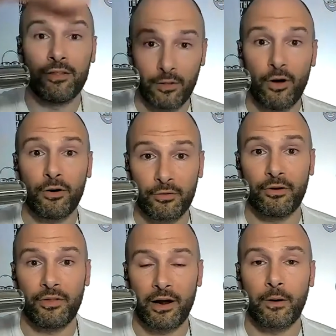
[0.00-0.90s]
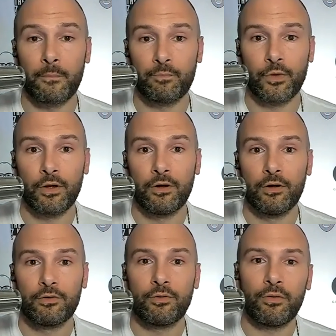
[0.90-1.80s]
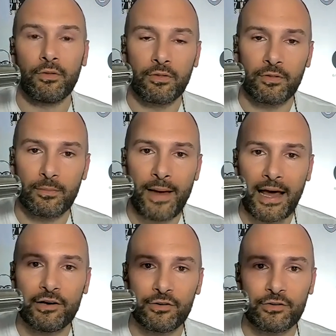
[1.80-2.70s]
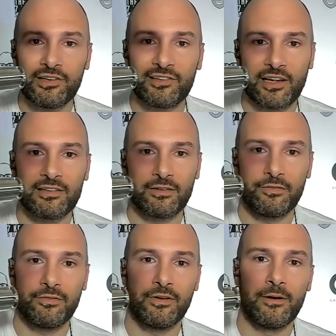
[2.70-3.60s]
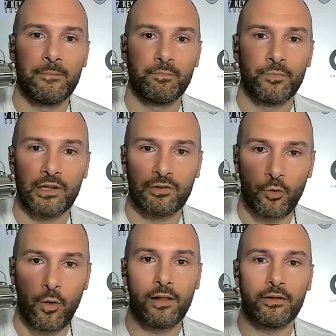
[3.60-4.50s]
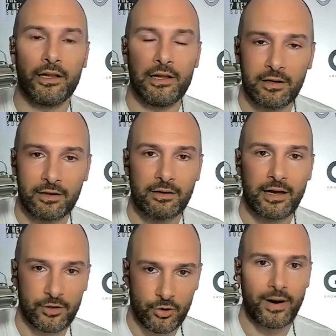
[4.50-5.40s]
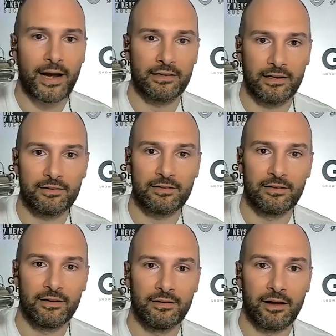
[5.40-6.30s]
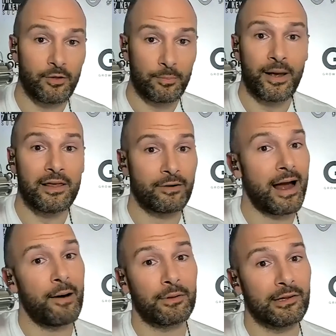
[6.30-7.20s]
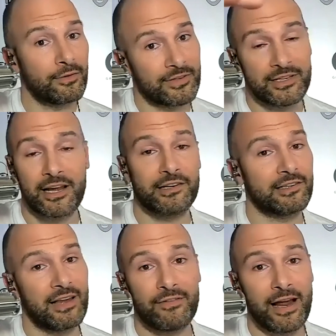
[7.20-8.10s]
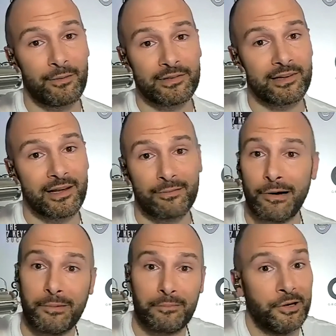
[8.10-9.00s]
the longer they're there. So the manager's incentive is quality and correctness, and they're paid their hourly. So if it takes you seven hours to get it right,